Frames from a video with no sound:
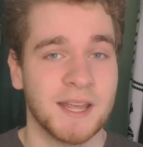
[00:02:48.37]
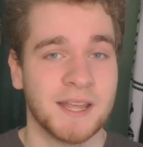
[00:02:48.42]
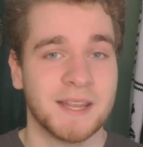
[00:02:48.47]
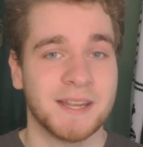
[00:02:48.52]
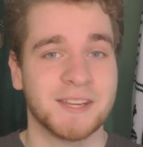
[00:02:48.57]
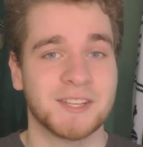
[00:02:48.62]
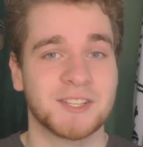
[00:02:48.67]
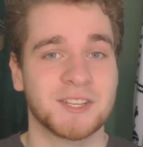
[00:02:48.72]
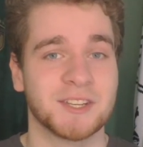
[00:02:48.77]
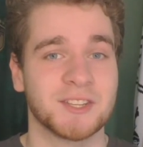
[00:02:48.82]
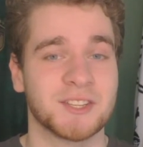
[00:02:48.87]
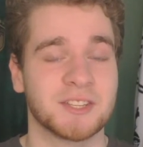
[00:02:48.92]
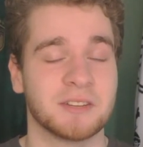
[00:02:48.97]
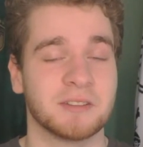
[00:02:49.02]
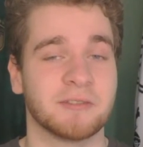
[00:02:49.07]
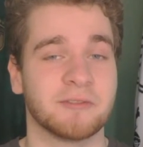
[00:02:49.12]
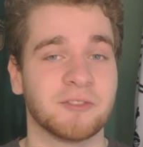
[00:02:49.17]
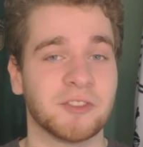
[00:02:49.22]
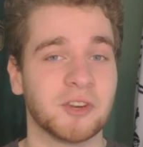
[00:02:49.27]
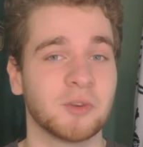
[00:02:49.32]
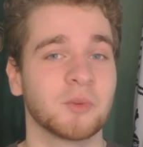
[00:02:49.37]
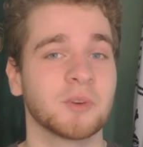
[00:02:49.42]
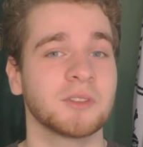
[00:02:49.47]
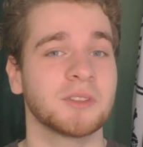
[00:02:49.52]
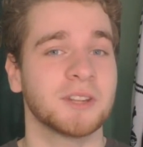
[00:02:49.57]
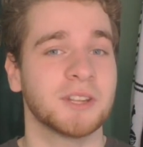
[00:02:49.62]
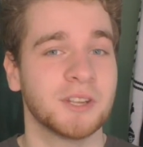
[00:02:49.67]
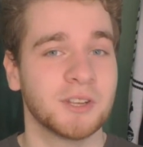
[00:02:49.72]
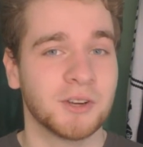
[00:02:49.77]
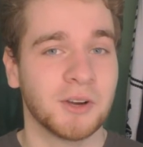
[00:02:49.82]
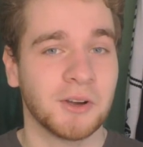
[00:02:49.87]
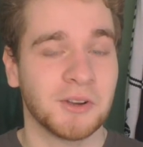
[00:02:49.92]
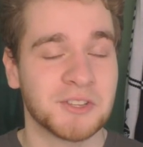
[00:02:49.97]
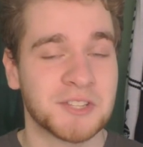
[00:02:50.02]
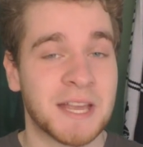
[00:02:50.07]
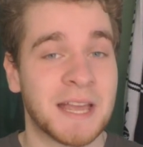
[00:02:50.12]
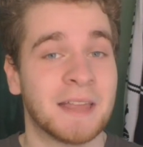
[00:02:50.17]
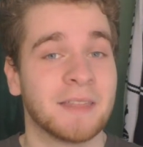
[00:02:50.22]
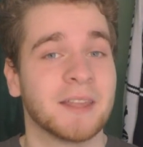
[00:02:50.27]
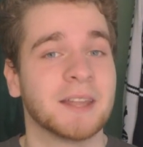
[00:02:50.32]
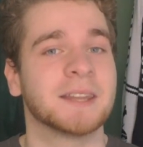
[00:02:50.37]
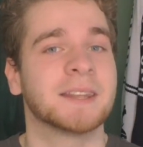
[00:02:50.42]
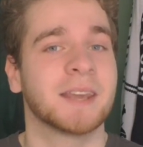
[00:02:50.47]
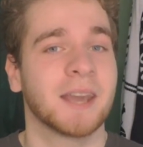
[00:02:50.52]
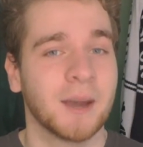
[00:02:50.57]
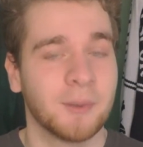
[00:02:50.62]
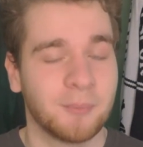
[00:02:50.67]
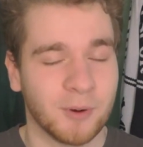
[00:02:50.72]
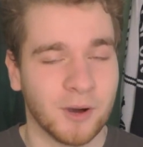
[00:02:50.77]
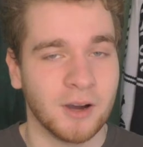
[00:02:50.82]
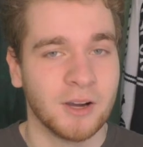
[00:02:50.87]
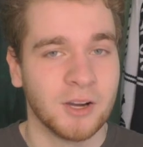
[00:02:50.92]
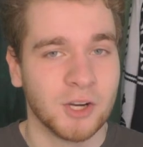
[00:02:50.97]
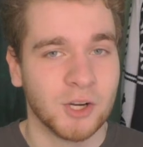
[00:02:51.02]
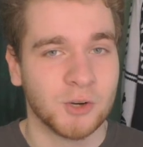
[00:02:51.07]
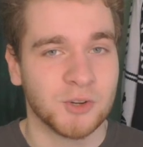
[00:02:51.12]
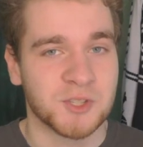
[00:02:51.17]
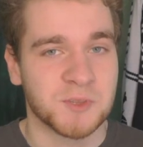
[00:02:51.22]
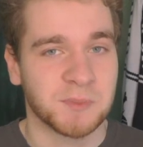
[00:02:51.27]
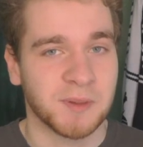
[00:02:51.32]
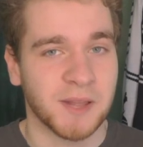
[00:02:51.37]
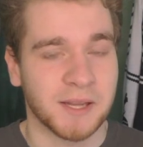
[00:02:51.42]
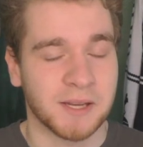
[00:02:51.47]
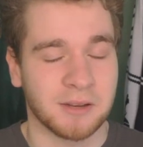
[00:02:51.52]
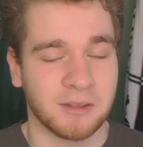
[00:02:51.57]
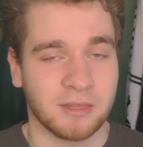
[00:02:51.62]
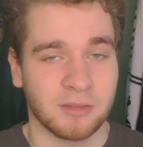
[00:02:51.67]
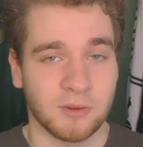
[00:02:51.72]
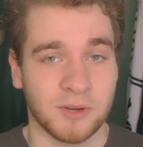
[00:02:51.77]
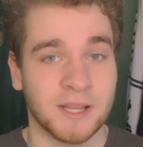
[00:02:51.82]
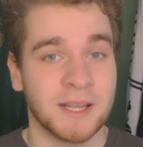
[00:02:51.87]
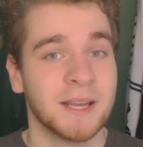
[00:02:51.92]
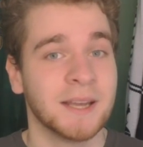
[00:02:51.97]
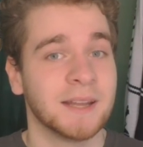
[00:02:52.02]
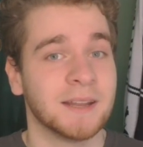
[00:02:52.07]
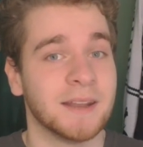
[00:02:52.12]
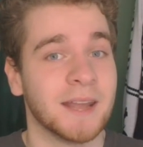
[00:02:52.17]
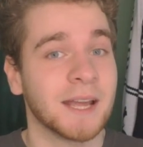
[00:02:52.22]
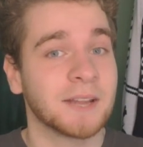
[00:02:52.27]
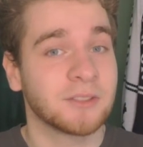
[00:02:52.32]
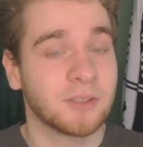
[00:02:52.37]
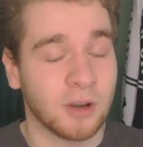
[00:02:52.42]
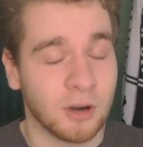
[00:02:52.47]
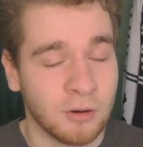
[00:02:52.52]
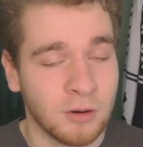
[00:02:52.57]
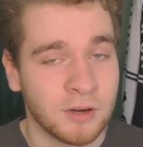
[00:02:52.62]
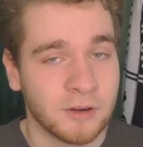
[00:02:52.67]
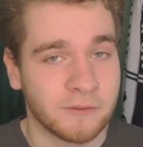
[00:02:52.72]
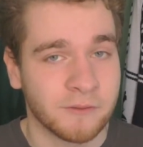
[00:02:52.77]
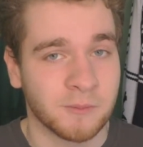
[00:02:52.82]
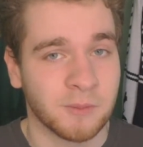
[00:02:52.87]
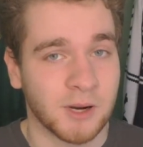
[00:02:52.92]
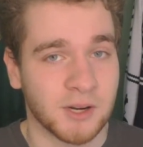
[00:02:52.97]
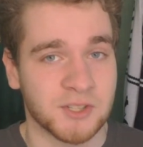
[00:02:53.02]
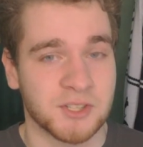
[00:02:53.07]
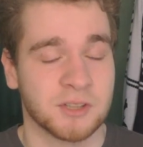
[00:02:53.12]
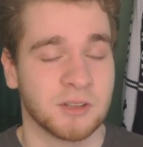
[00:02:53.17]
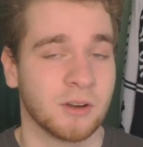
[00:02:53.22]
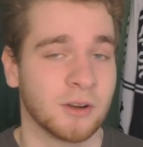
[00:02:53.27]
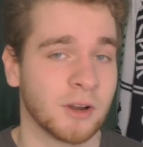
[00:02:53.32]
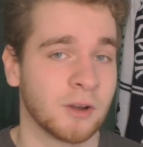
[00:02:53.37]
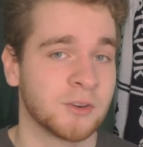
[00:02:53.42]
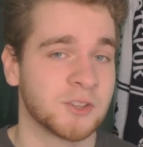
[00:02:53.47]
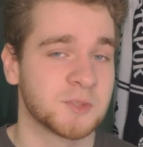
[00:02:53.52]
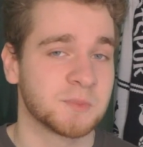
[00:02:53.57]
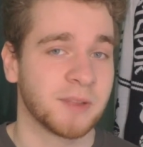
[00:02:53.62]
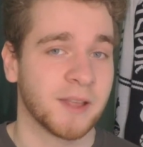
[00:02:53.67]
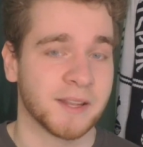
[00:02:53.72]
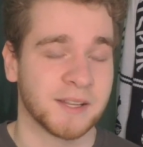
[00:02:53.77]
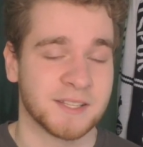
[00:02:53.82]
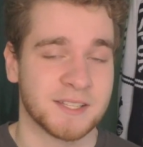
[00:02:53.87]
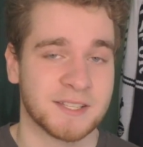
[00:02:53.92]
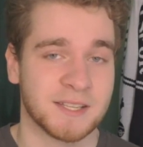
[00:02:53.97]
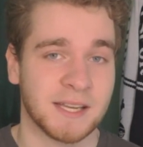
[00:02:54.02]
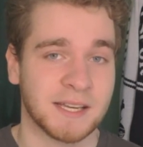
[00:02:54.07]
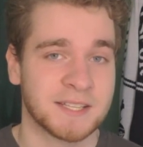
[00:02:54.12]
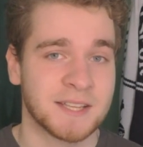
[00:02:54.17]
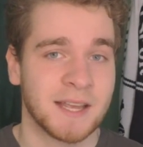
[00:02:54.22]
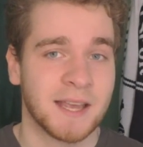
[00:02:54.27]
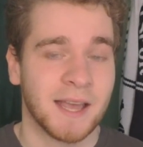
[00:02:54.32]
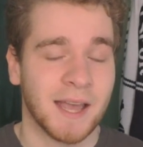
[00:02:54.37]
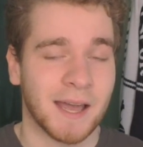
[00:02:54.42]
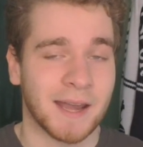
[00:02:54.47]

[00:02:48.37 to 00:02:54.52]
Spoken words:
he's conceded fewer league goals than Kepa, who's played in 3, Neto for Barcelona, who's played in 6,